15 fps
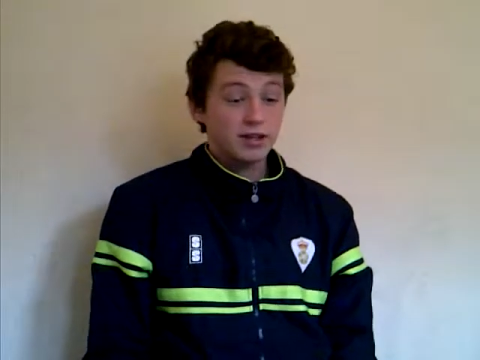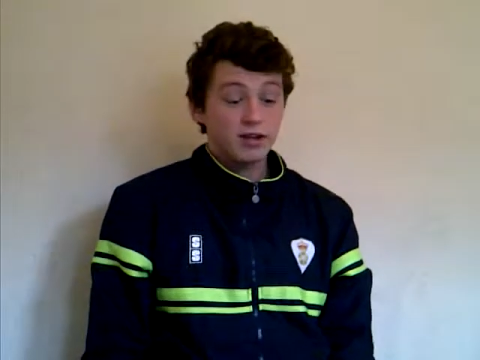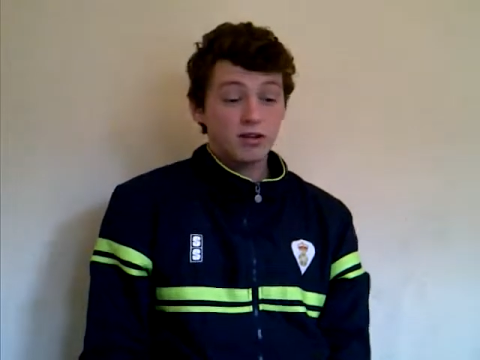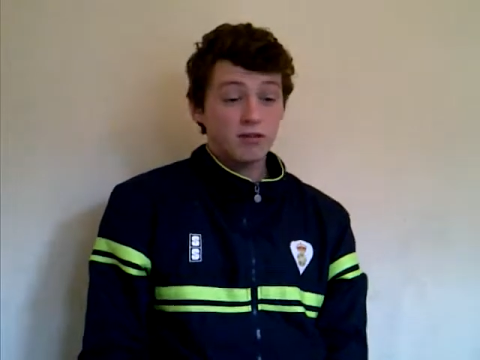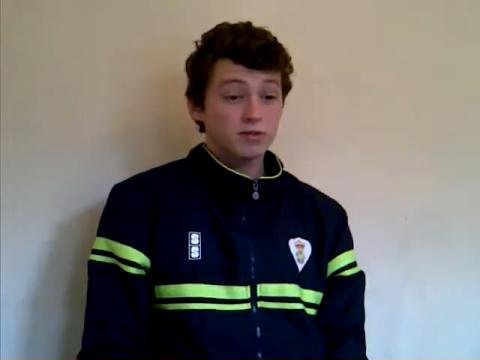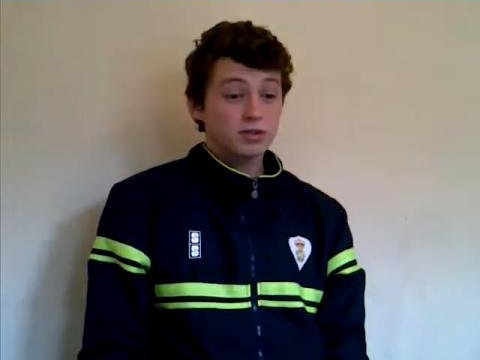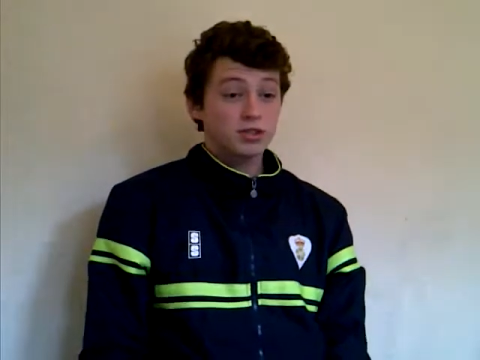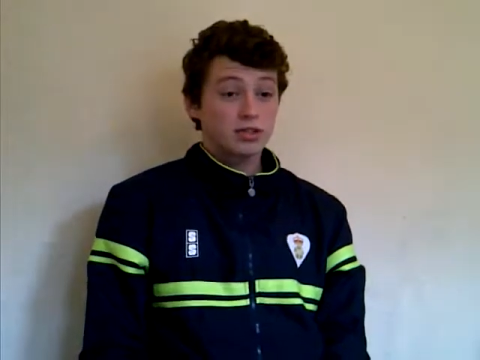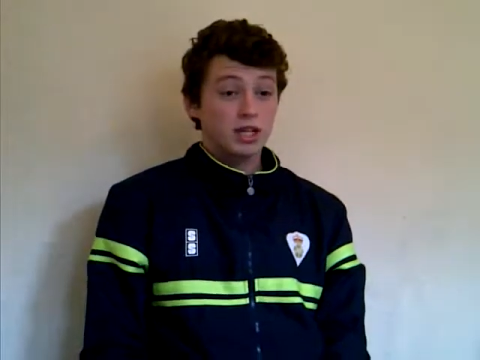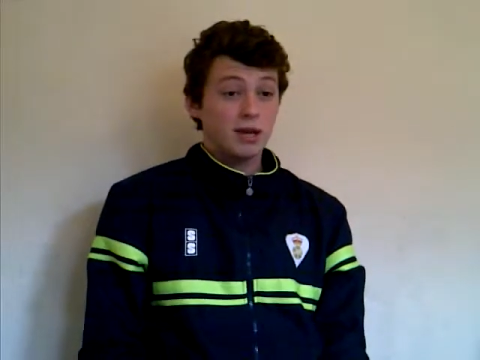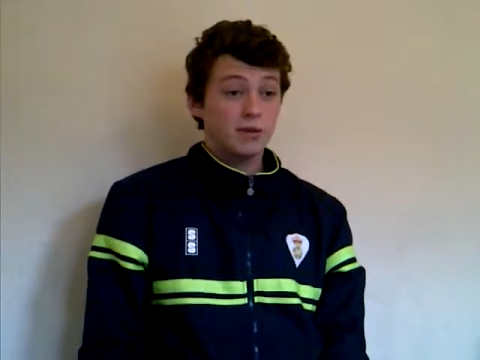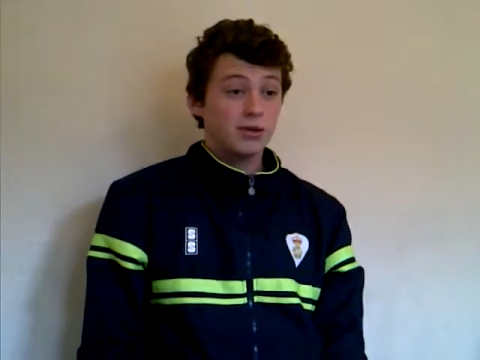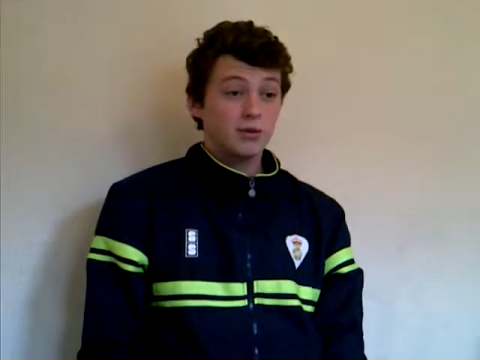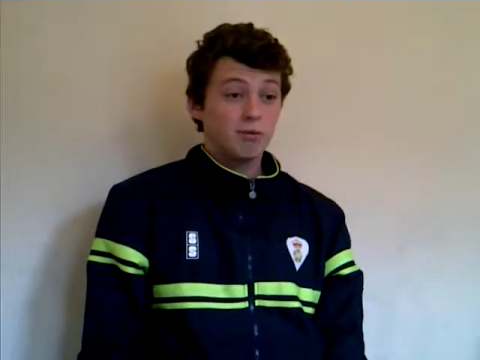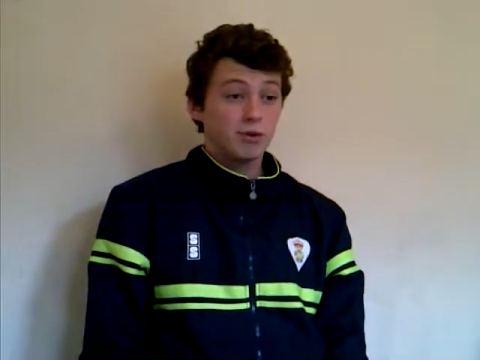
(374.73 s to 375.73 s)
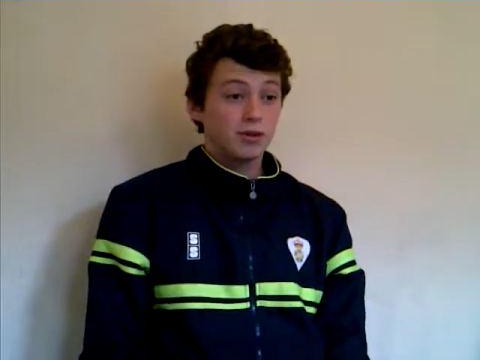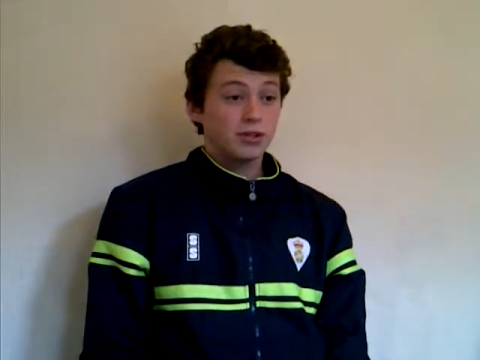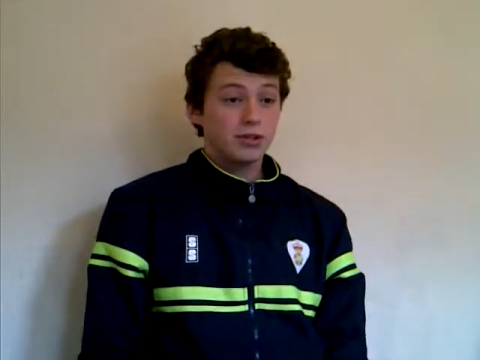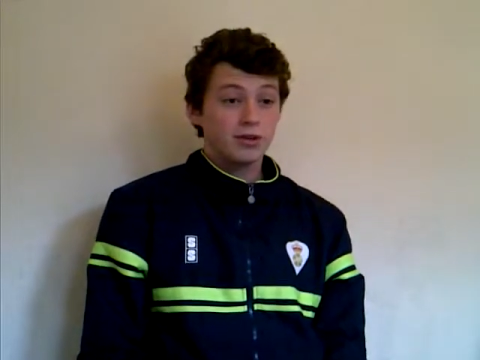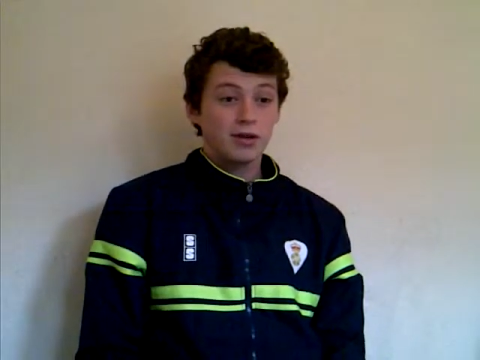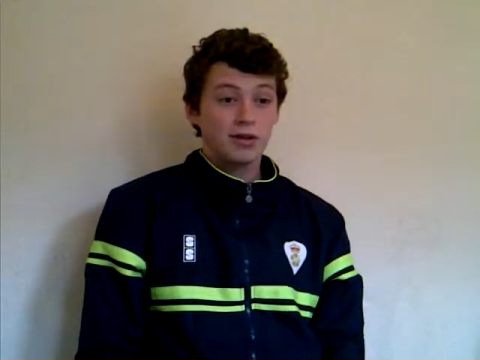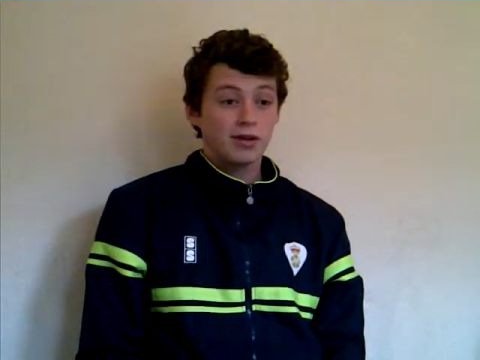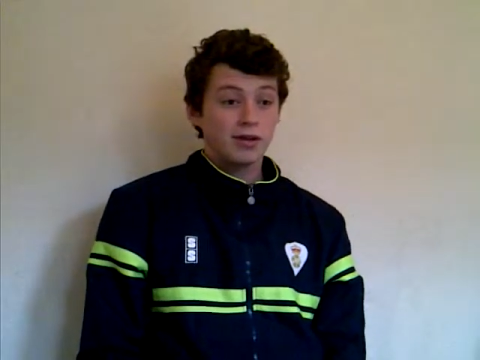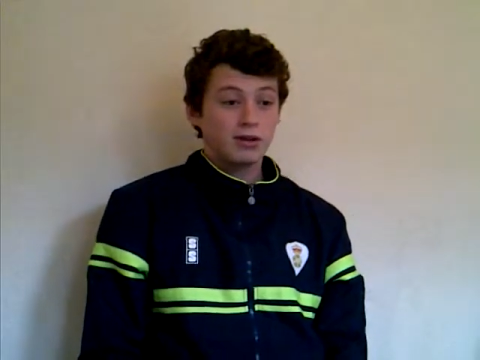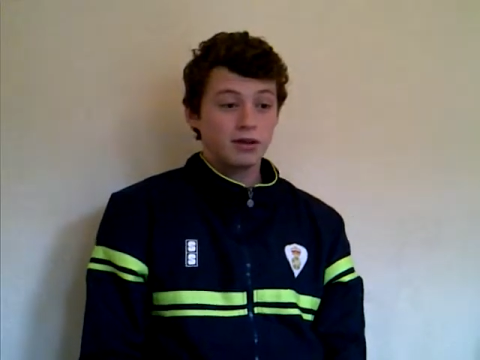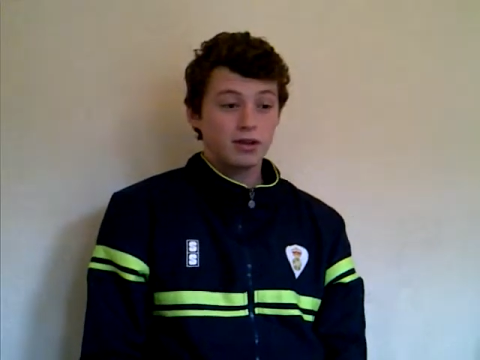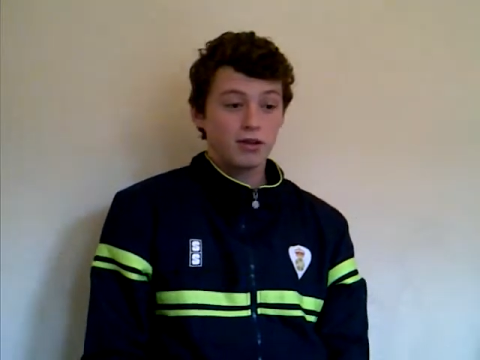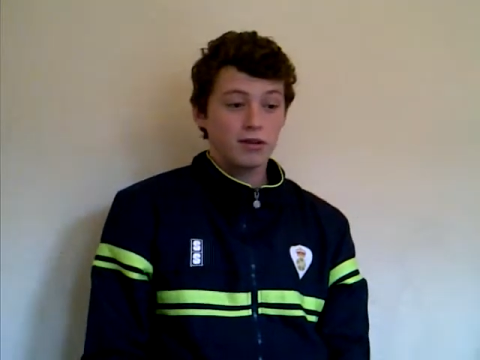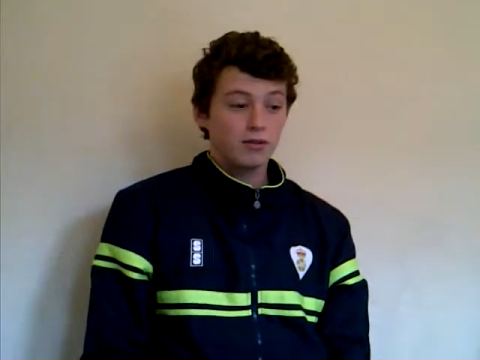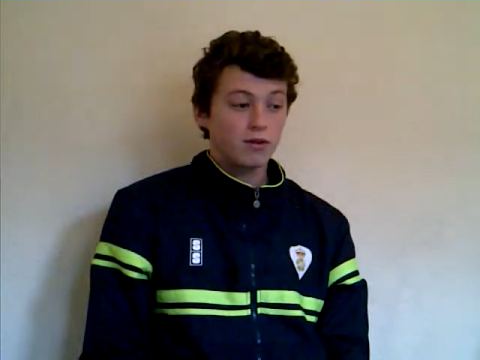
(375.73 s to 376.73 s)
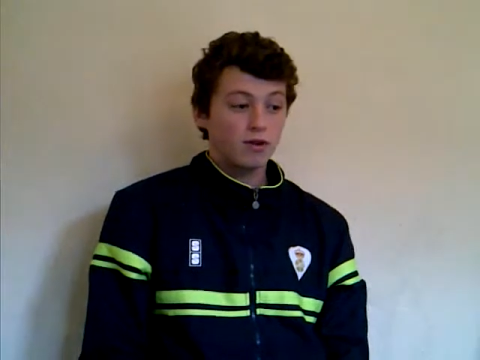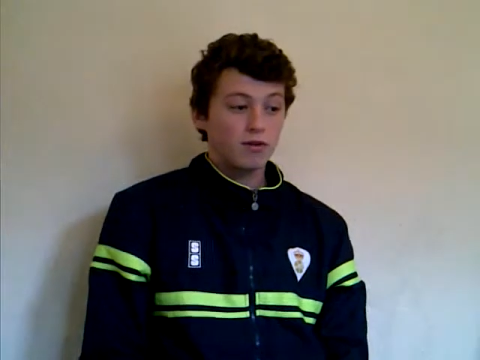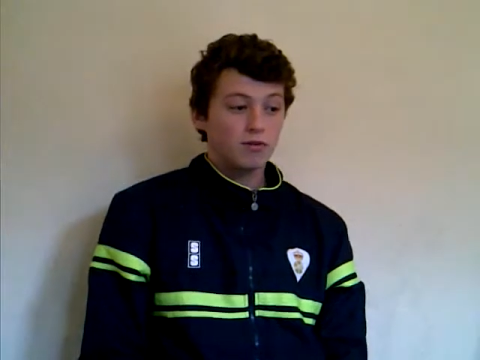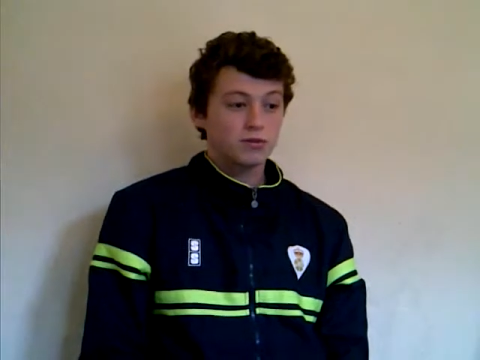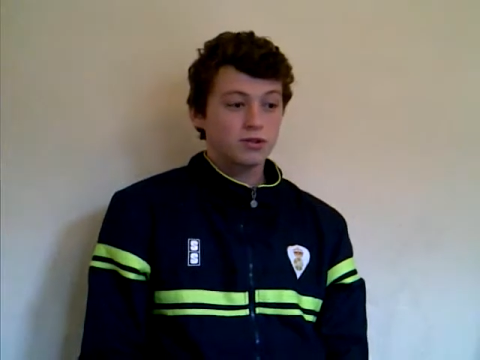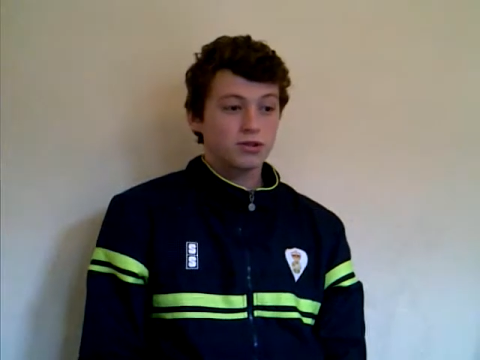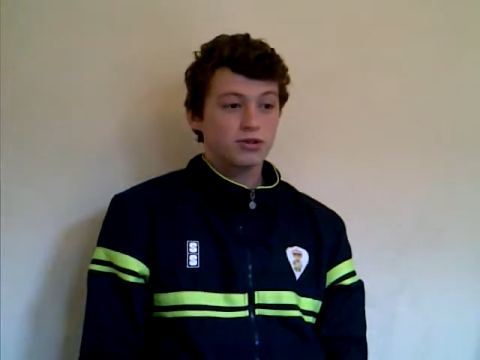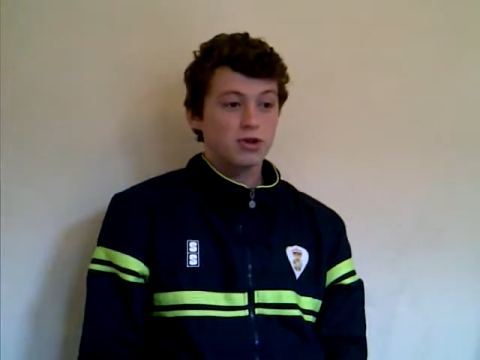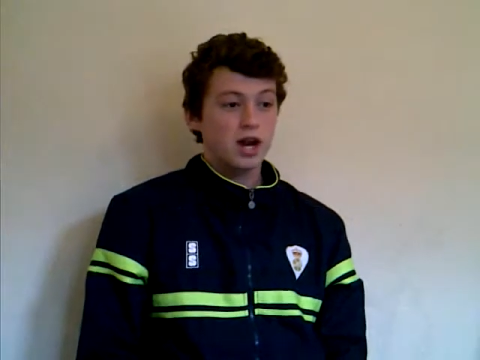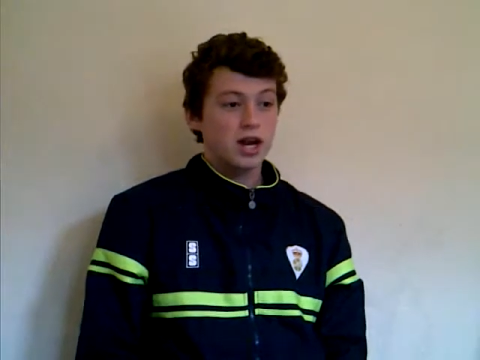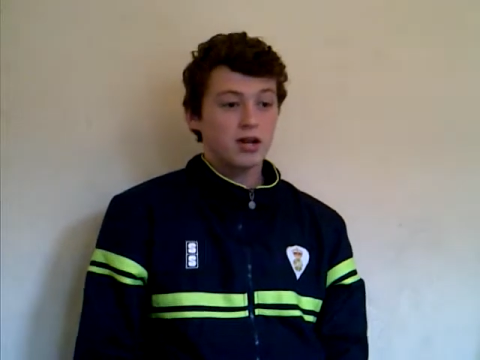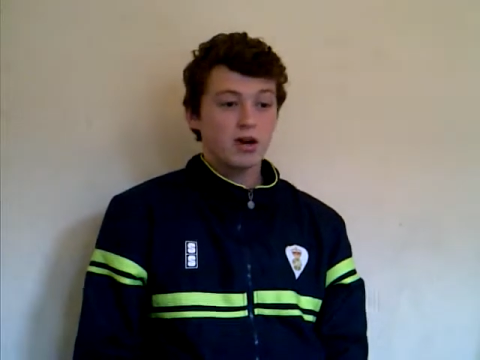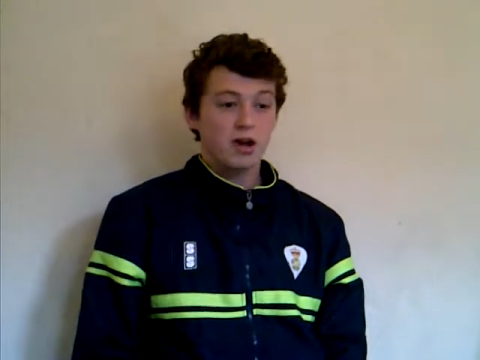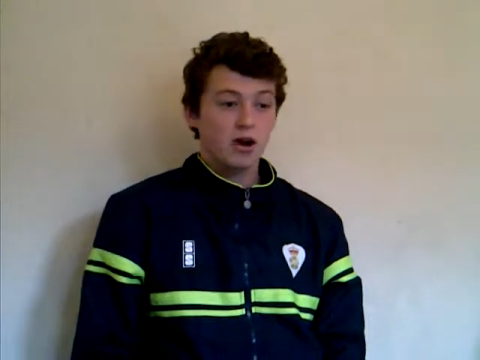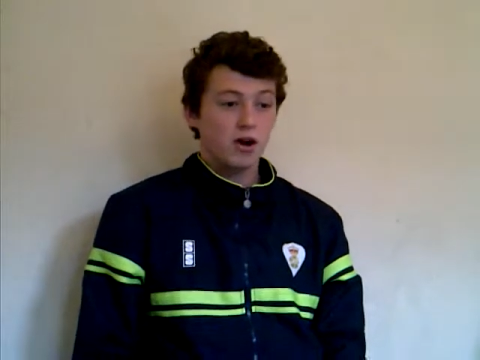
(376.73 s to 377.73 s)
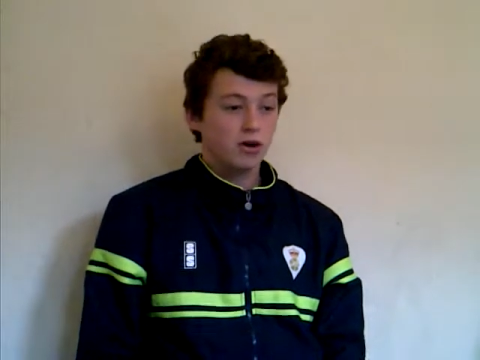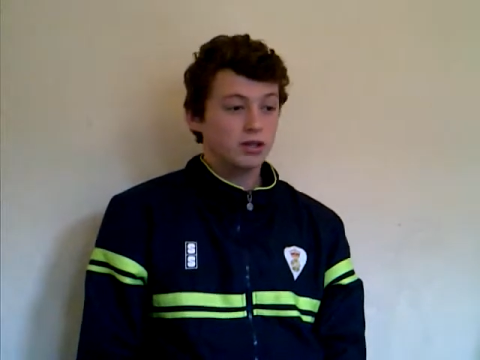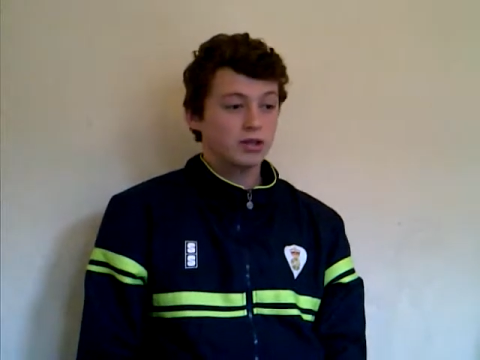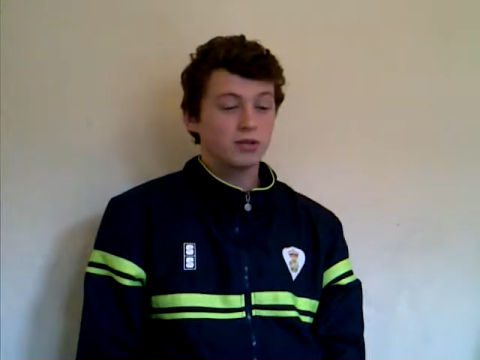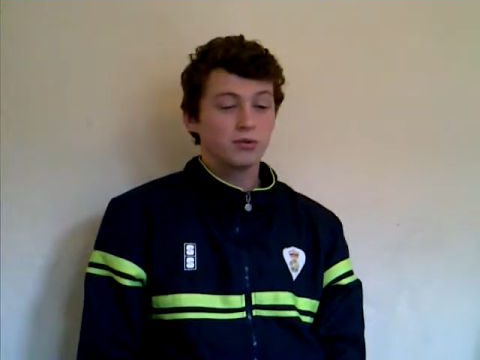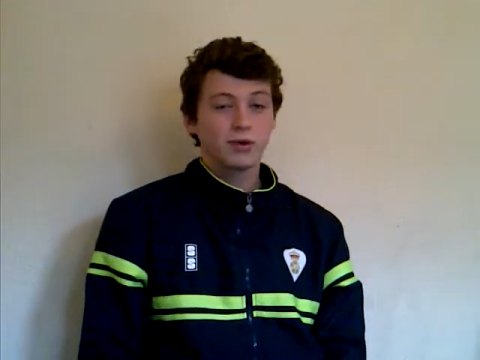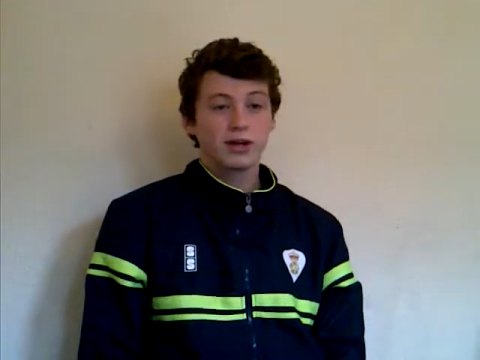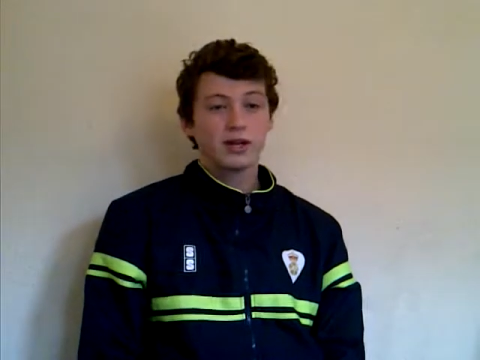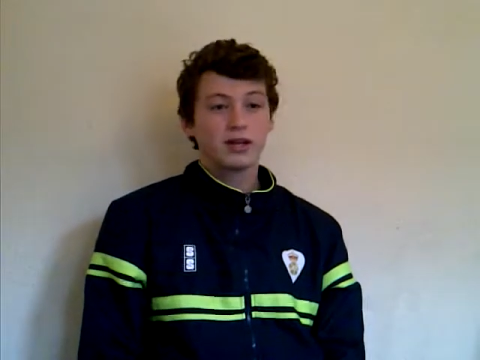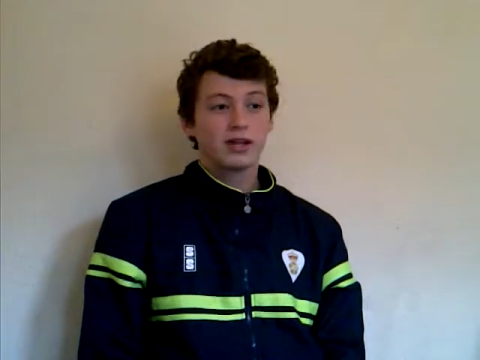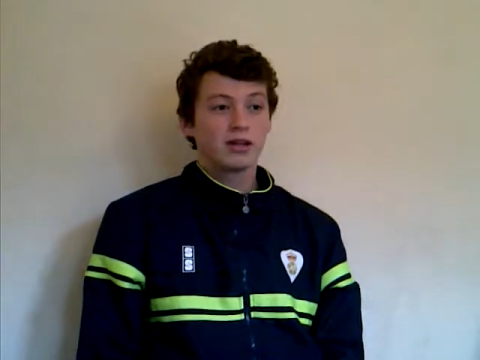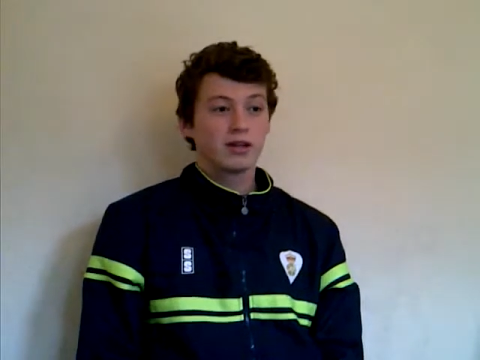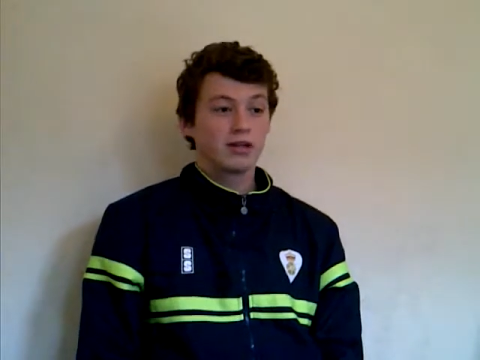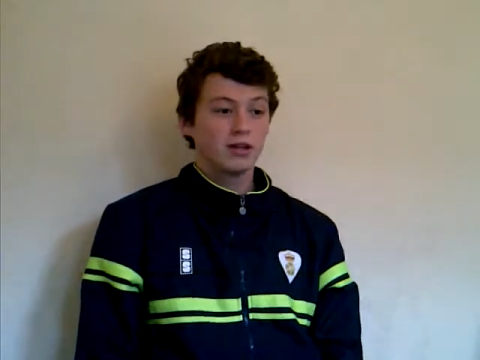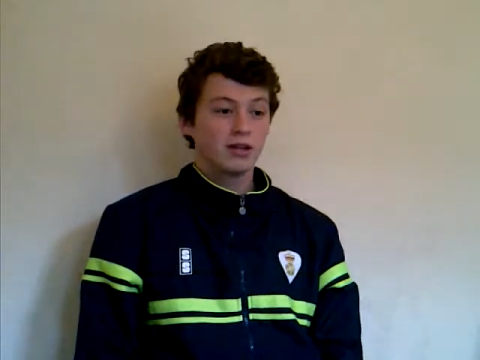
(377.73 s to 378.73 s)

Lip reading: Yeah, obviously keep doing what they're doing. Yeah, they're obviously training hard in the winter,